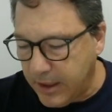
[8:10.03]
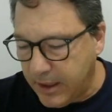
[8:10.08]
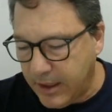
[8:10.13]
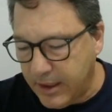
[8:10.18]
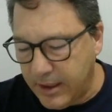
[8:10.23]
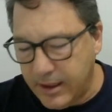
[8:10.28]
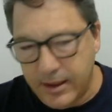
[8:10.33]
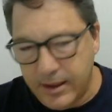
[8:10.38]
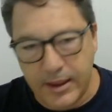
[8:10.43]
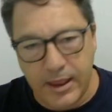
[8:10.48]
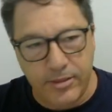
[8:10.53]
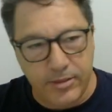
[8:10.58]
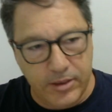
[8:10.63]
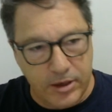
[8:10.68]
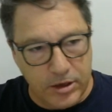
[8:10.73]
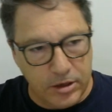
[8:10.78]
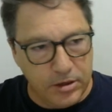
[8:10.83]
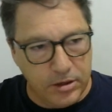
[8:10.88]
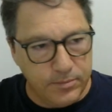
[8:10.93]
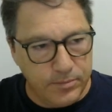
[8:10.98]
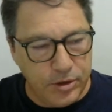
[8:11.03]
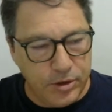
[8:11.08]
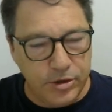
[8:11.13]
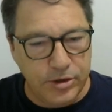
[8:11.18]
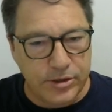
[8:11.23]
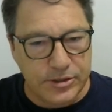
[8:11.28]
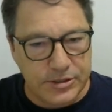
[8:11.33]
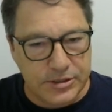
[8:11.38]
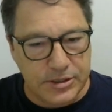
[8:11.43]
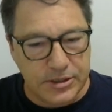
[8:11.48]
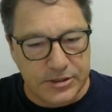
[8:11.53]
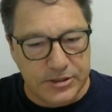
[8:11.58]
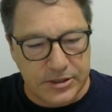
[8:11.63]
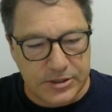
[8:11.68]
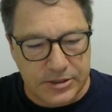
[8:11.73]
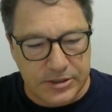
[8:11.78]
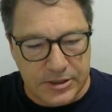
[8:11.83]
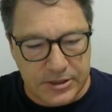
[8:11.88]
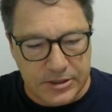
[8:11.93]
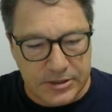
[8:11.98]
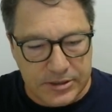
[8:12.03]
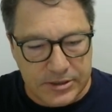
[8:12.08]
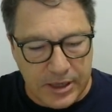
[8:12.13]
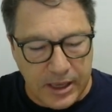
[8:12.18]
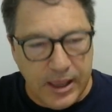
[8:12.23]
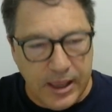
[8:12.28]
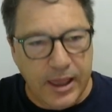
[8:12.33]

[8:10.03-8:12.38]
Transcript: and then computed statistics,